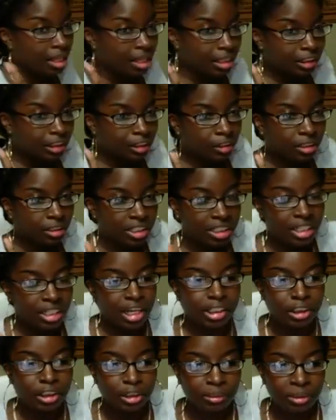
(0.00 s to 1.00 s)
So the
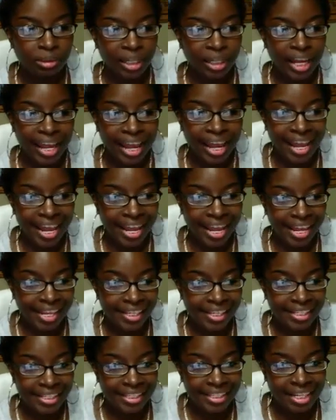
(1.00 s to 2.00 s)
Saunders book
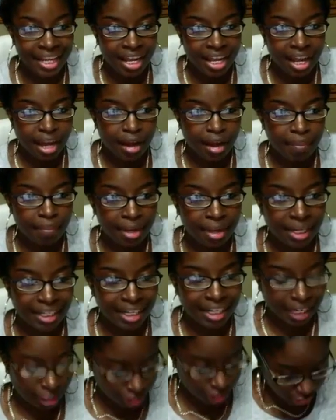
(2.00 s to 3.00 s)
has a
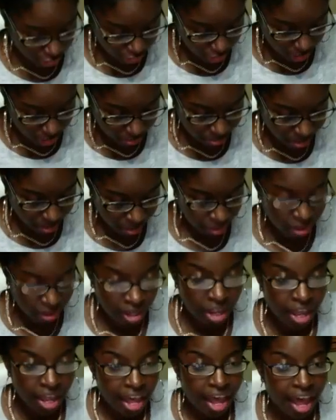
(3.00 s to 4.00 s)
medication chapter
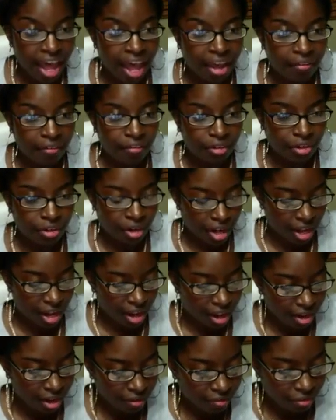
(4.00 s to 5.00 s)
after
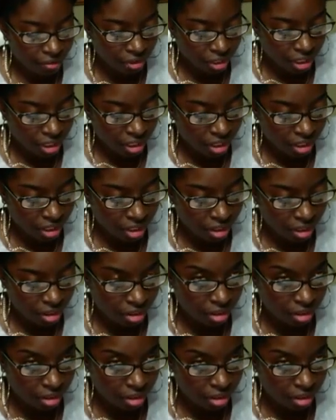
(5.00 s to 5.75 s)
every